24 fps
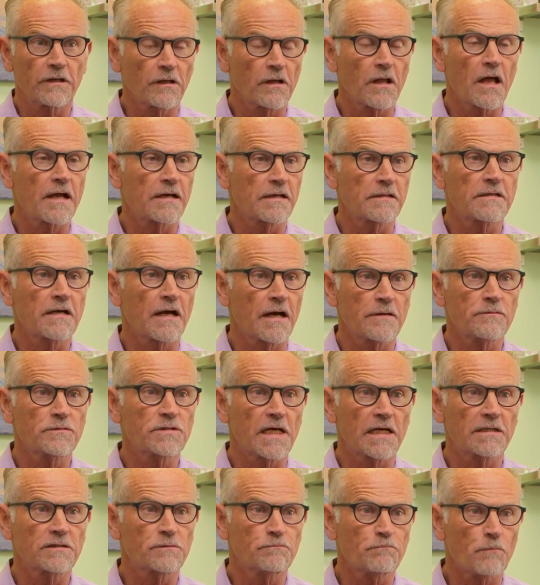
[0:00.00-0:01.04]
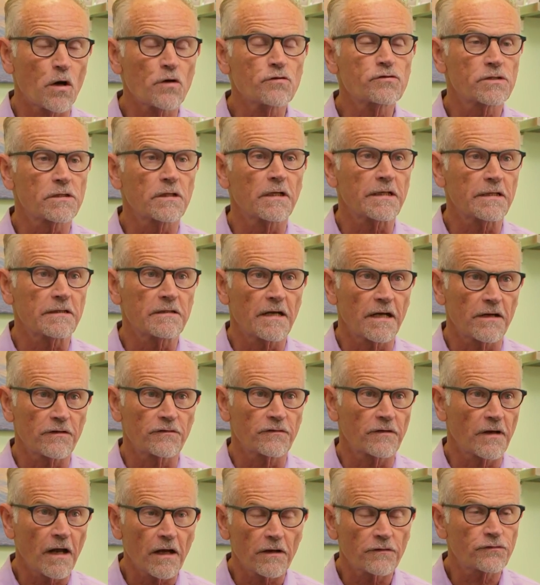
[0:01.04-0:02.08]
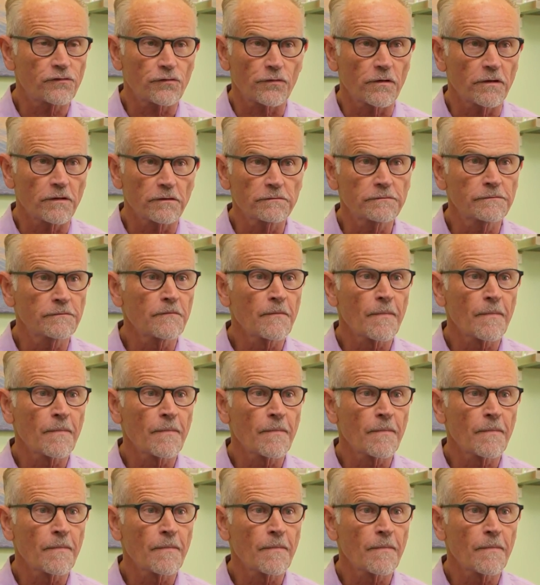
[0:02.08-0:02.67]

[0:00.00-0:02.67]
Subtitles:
A lot of times that's mostly testosterone,